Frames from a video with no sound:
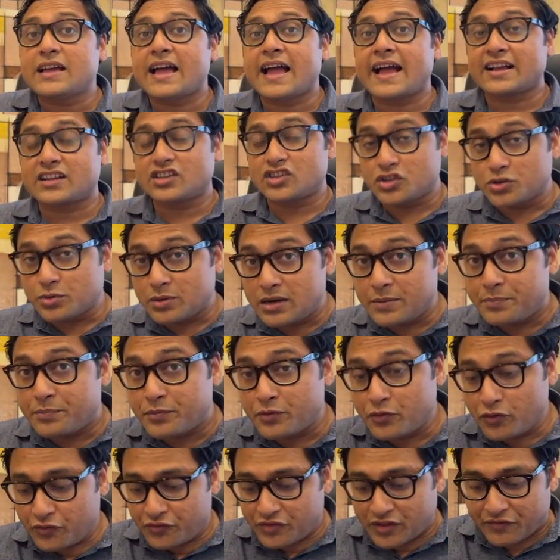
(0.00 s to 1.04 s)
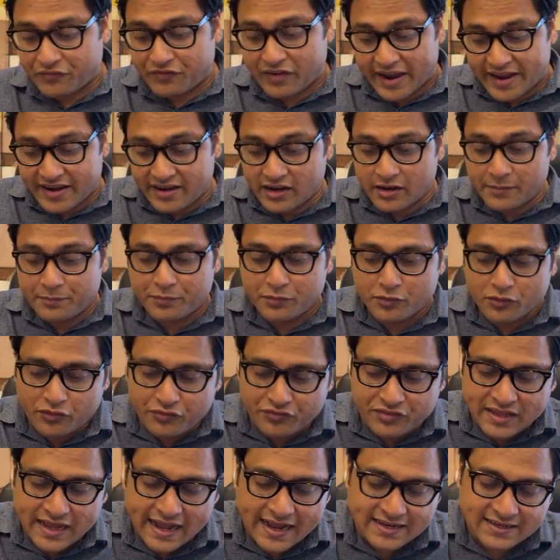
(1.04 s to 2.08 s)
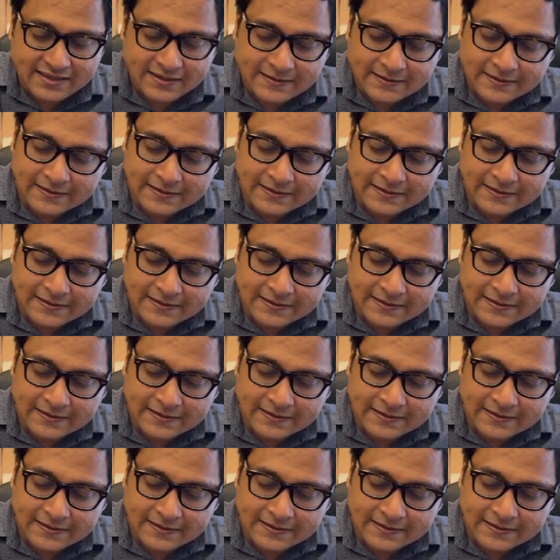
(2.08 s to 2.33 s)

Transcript: actual proof, the final proof, that